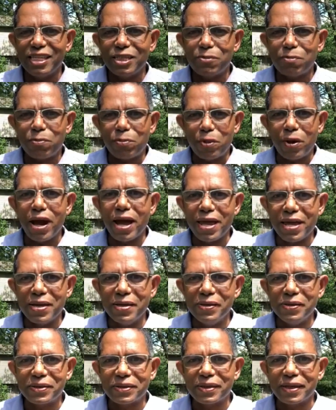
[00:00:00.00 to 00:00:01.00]

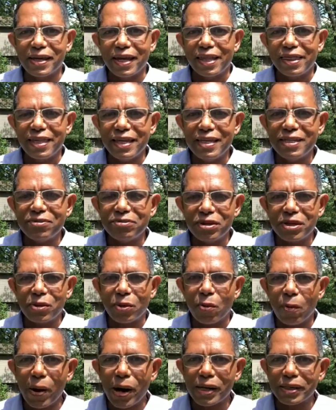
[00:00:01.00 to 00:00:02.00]
prayers, these
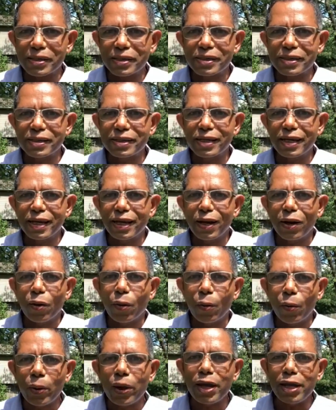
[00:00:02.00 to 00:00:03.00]
requests,
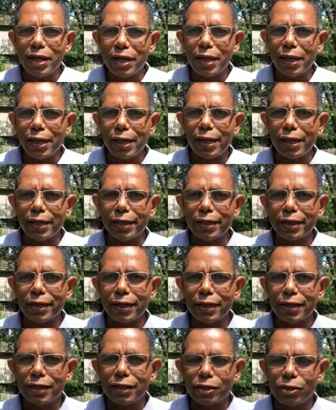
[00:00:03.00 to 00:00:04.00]
we need
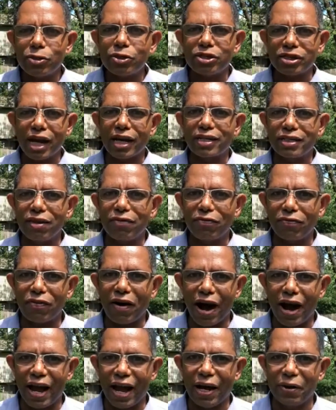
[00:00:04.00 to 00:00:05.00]
to
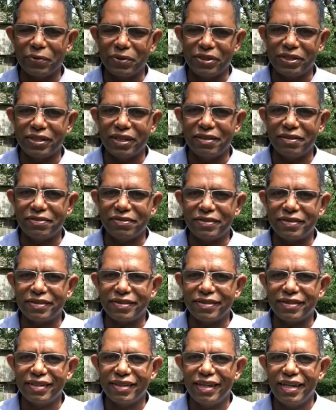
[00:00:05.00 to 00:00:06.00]
sanctify ourselves.
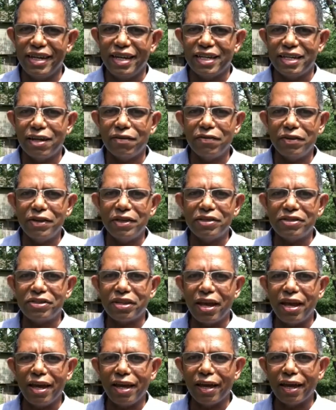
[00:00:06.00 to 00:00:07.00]
David is
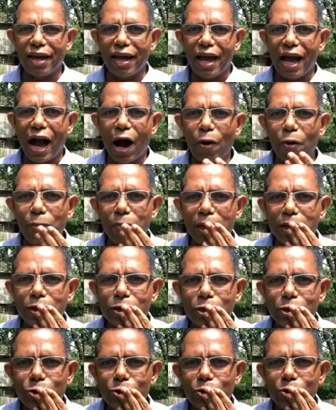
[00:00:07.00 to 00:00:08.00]
saying, "I will make
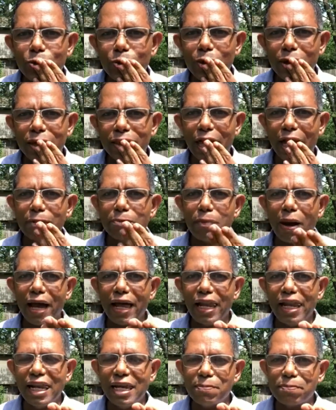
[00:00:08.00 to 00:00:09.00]
sure that my
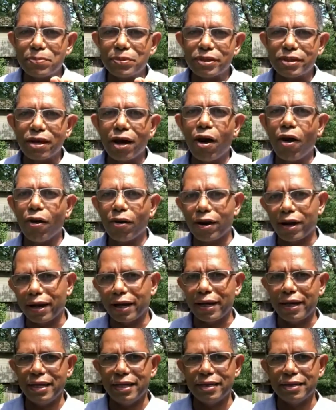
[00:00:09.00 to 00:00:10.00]
lips are
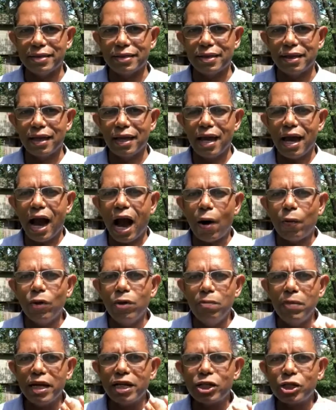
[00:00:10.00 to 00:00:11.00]
clean. I will
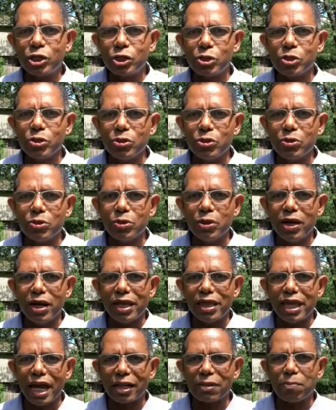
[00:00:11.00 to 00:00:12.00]
make sure
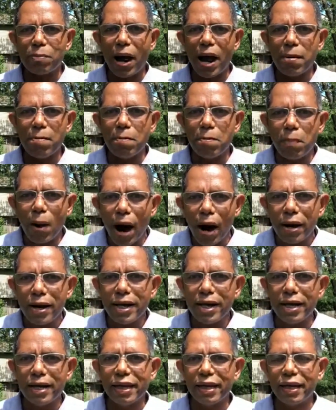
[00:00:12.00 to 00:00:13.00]
that my
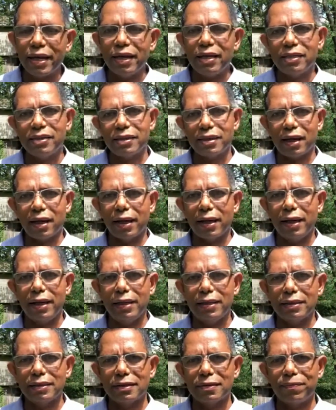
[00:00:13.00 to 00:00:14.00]
body is
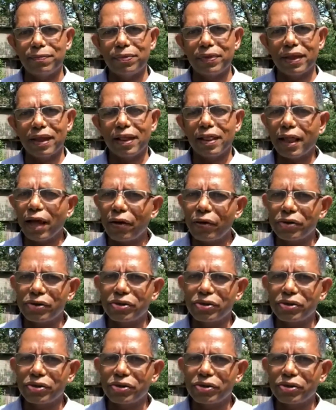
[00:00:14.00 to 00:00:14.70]
clean." Let us